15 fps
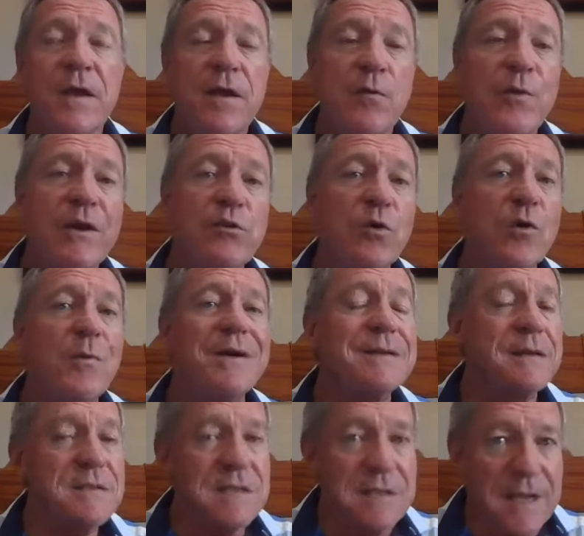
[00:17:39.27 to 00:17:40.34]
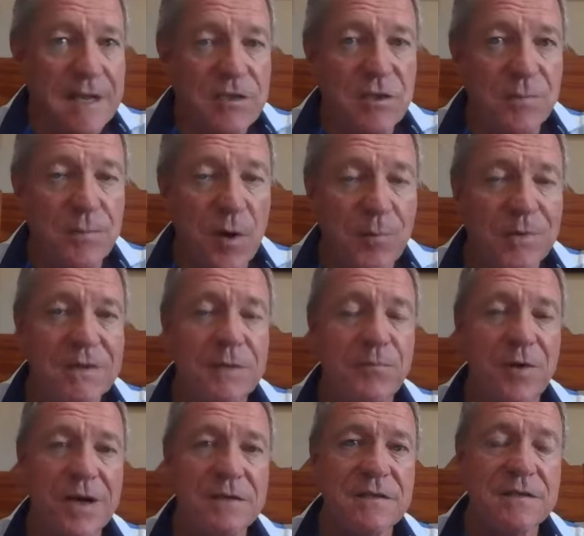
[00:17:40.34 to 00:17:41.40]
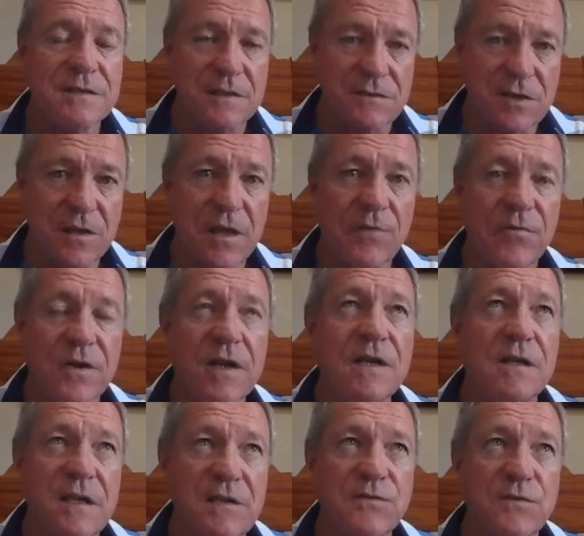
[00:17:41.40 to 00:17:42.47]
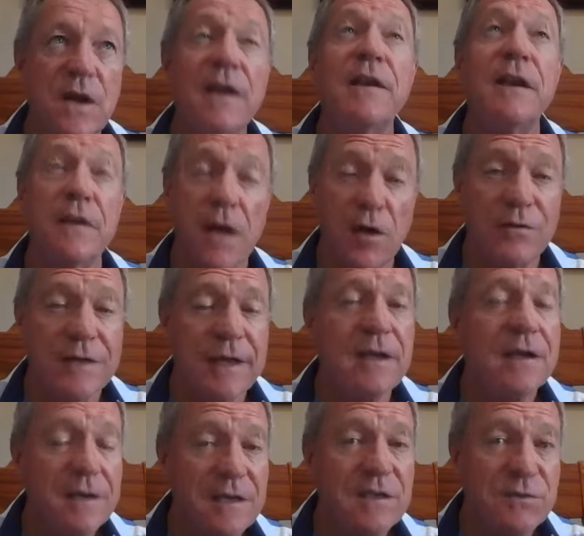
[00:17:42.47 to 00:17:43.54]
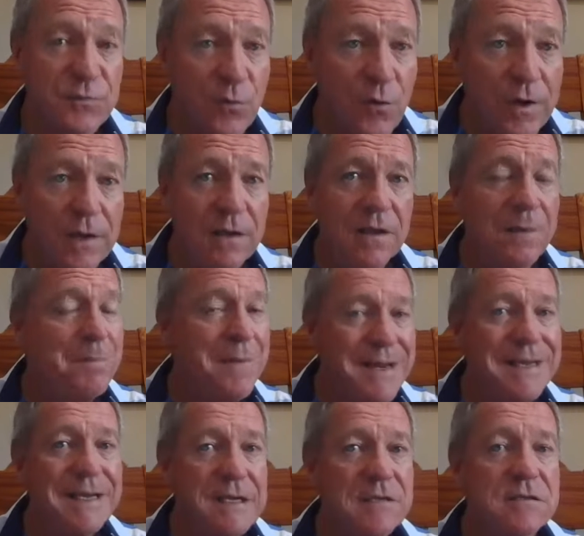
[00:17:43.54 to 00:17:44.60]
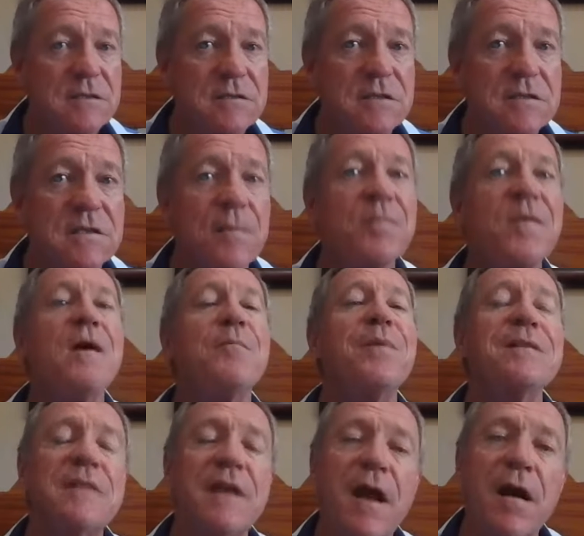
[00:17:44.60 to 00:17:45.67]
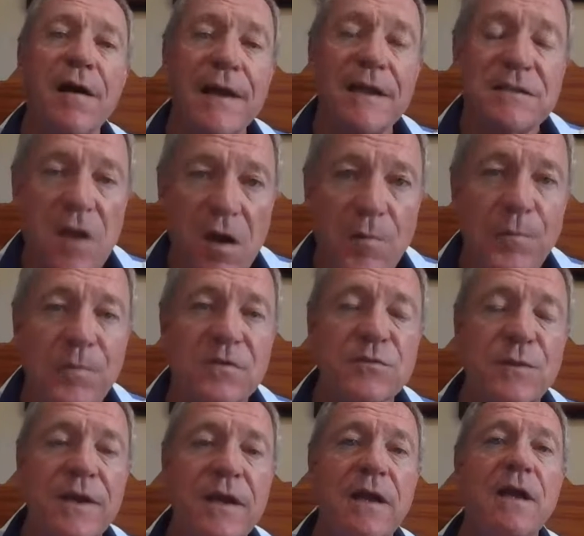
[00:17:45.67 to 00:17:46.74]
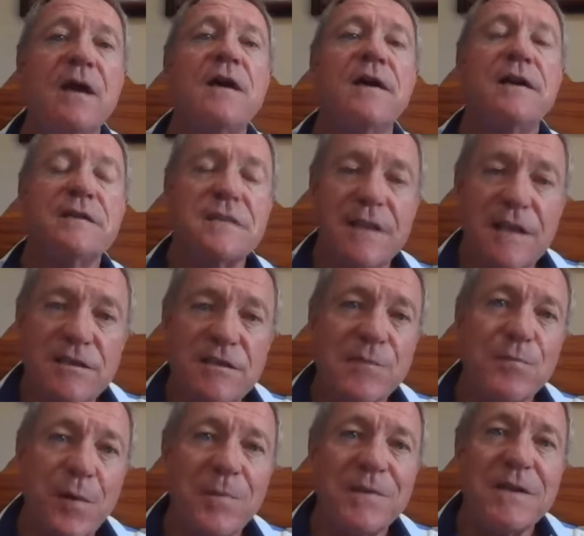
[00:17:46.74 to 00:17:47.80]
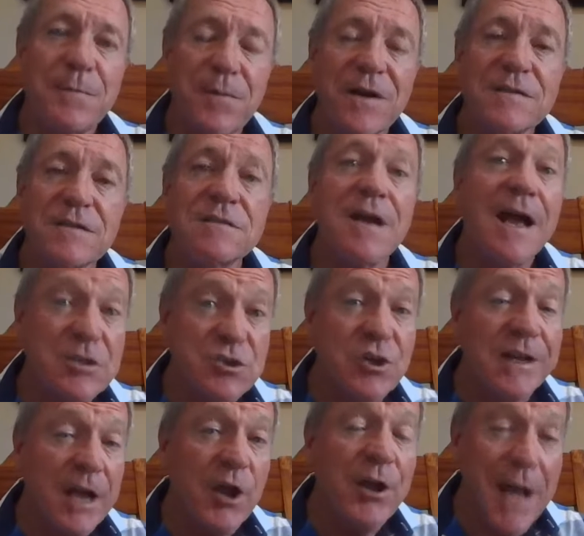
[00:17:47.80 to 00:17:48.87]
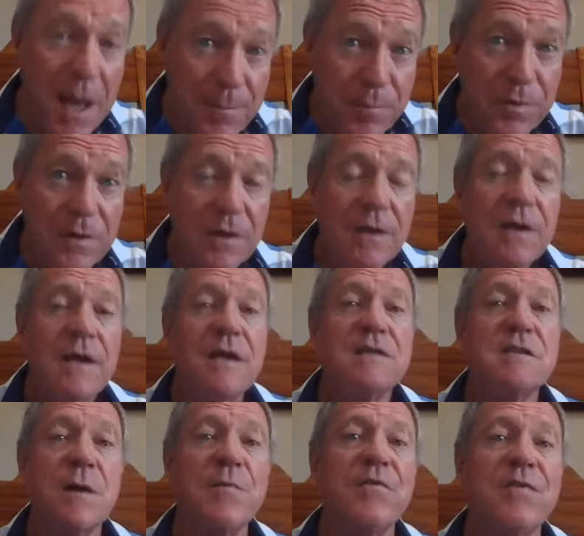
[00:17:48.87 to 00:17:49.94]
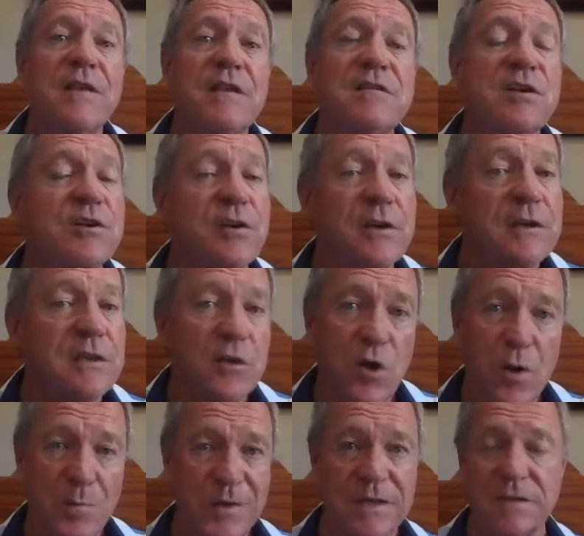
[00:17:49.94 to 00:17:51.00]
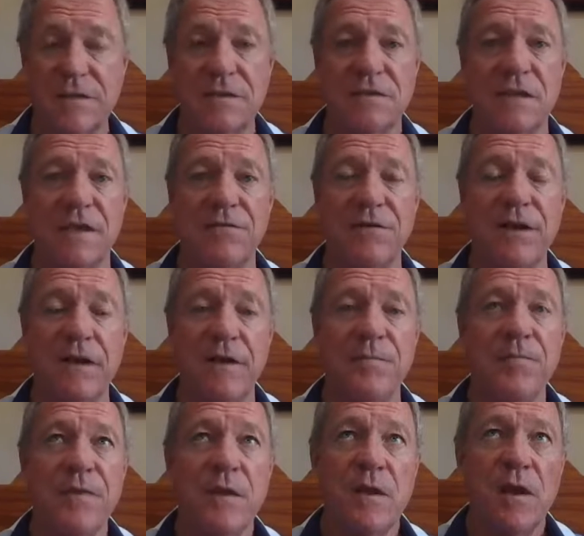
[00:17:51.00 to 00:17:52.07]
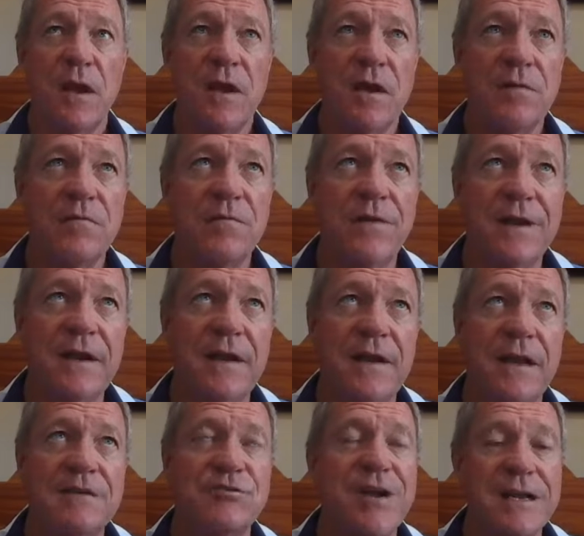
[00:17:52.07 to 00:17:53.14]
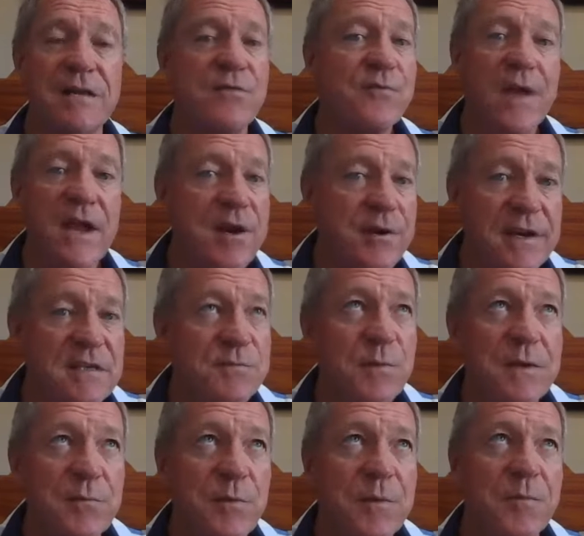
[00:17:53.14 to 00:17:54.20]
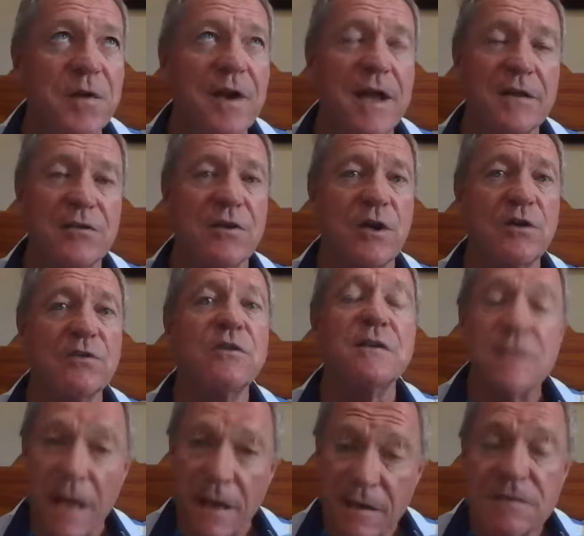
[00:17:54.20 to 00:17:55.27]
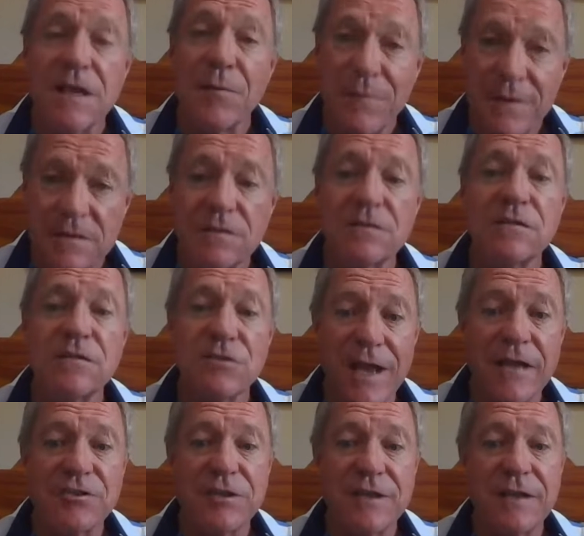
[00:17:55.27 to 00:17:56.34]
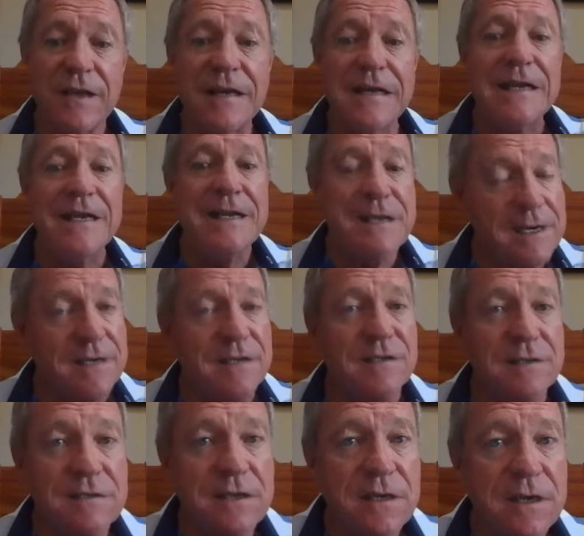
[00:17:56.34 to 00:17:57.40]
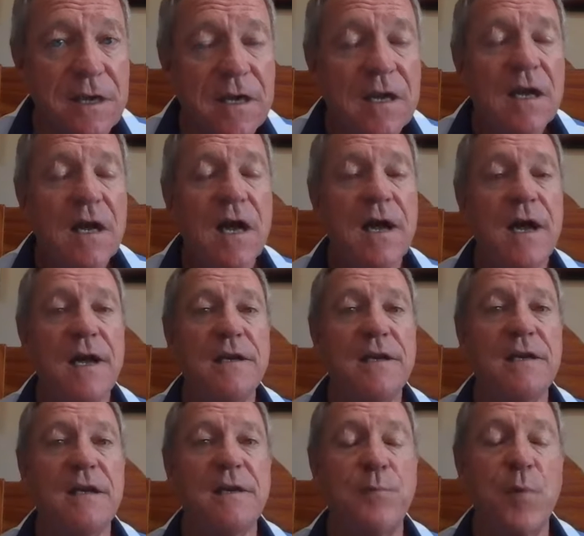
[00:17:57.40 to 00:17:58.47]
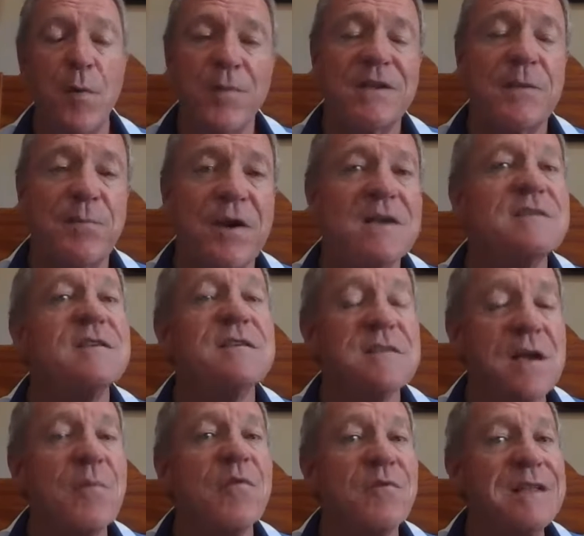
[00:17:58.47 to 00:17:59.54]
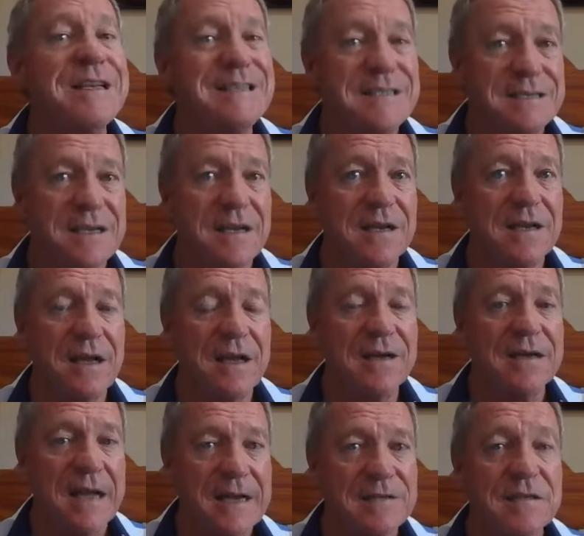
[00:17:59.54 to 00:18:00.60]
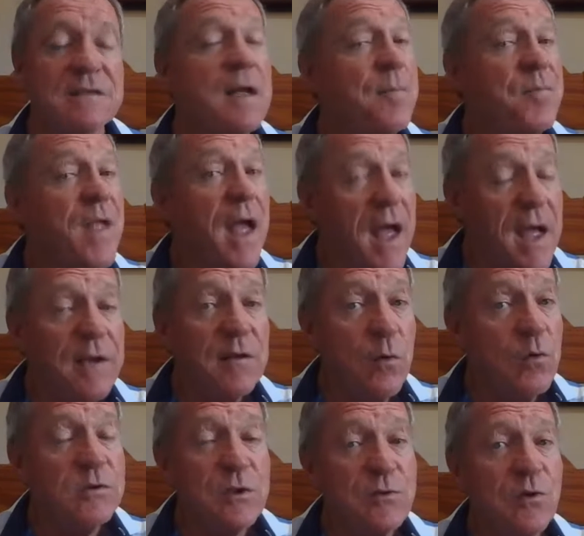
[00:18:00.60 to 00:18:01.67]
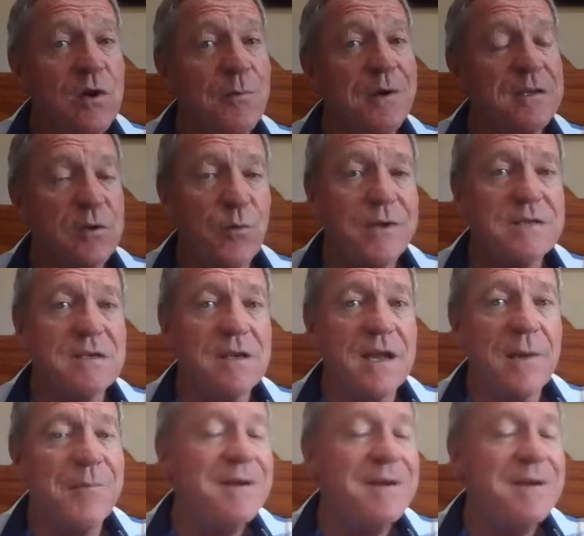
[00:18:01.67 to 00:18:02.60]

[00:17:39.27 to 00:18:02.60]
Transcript: When you talk about residential property prices in South Africa, it is in Gauteng, it is falling in many instances. But there are examples where residential property prices are actually going up in some of the security complexes and very attractive areas that people like to go to. In some instances, you actually get an increase in property prices in some of these cases. And also talk about the Western Cape.